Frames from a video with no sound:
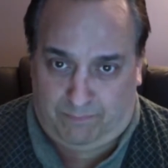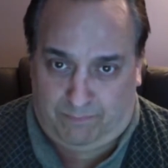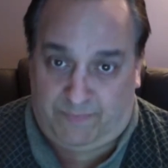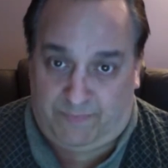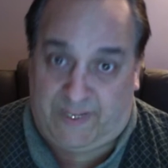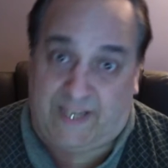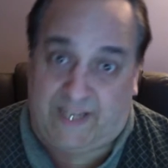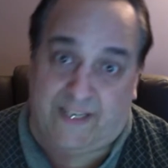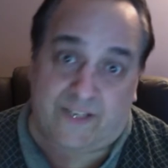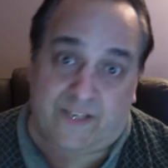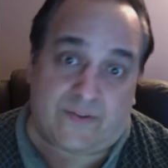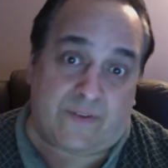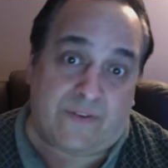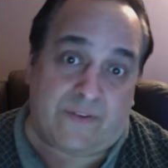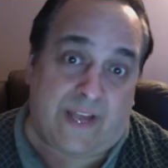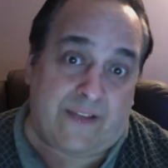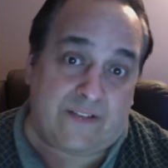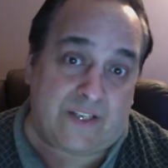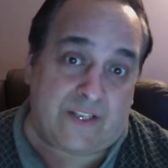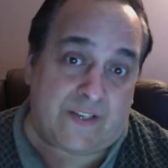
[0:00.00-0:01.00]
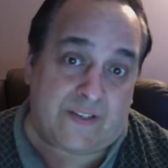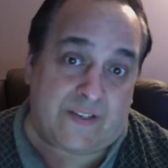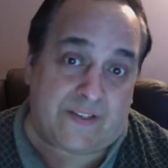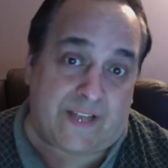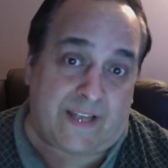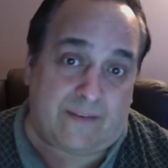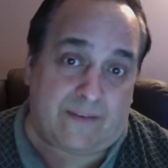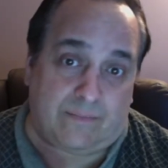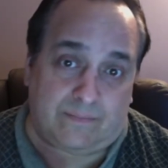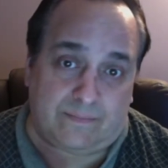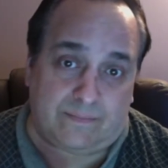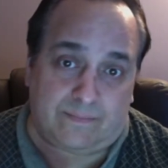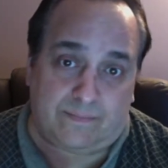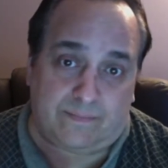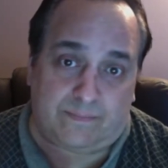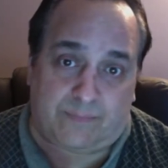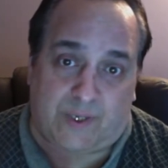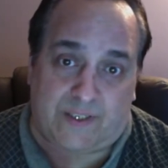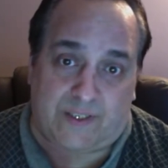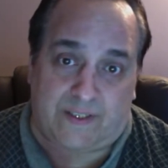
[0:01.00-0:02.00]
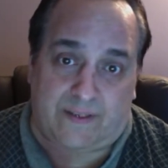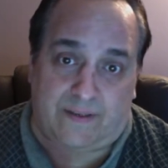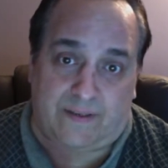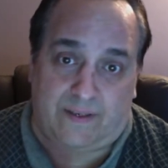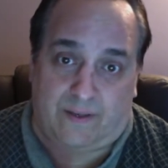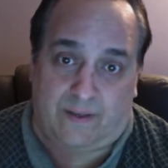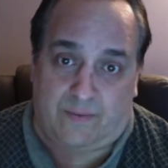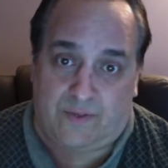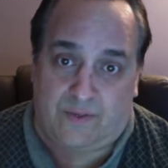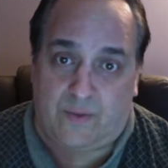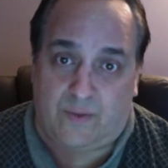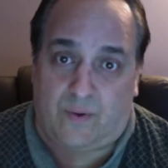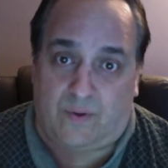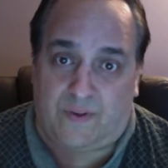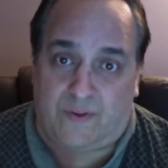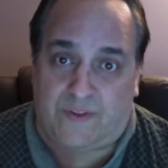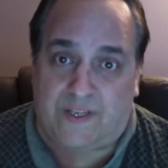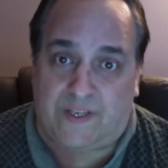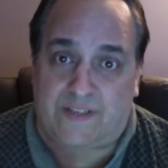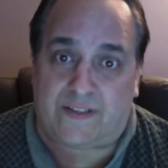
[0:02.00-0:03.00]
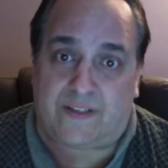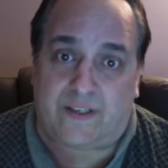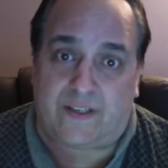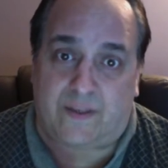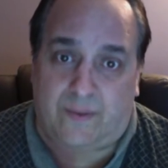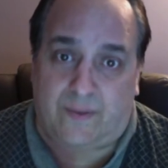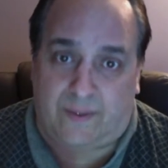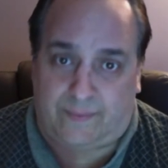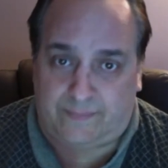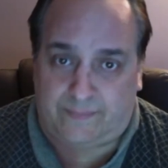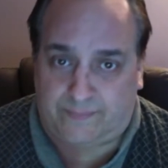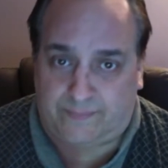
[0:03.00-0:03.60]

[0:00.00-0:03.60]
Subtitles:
data-driven engines that do all the things that they're doing.